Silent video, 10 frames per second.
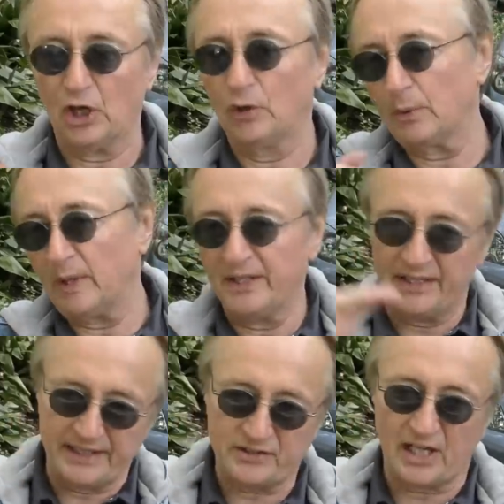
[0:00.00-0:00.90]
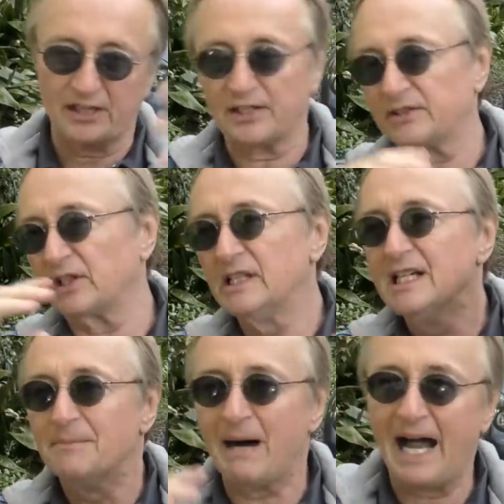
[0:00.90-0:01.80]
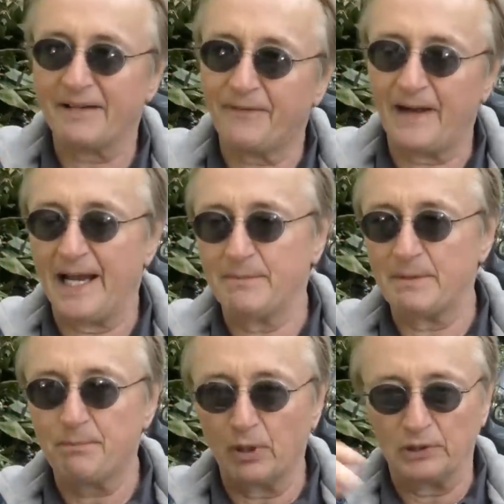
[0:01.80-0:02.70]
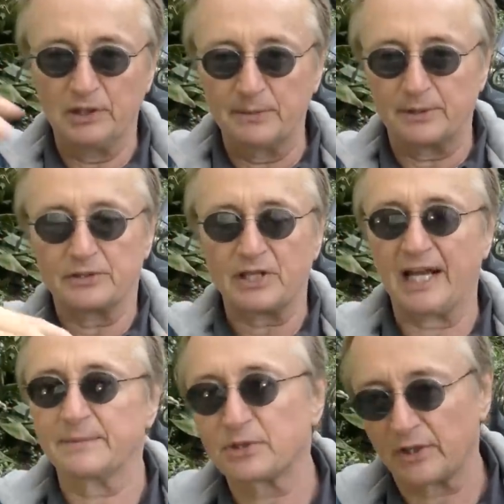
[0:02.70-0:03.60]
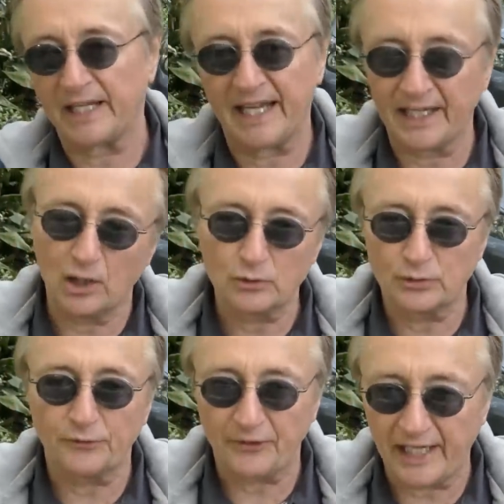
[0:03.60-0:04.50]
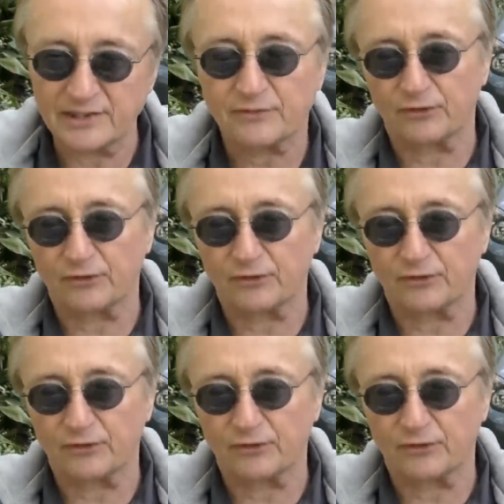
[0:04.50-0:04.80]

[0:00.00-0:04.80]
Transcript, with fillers: the older one, and they started to modify them and put limiters on them so they can't go too fast.